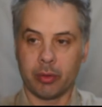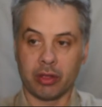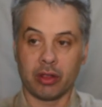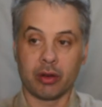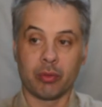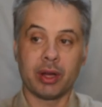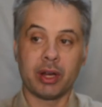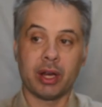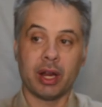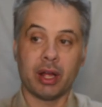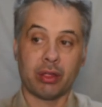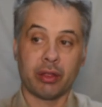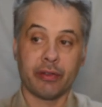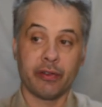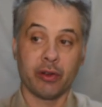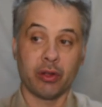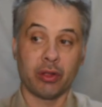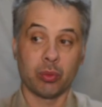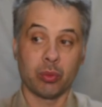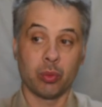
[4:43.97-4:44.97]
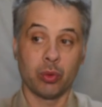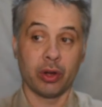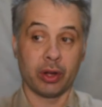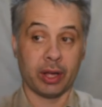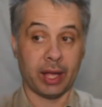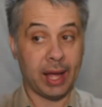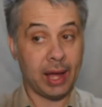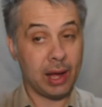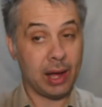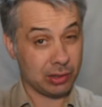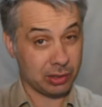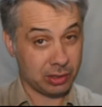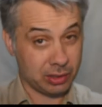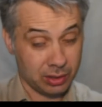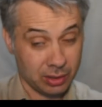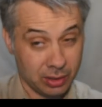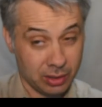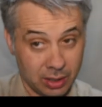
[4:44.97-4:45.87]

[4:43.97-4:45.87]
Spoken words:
So the router has to first work out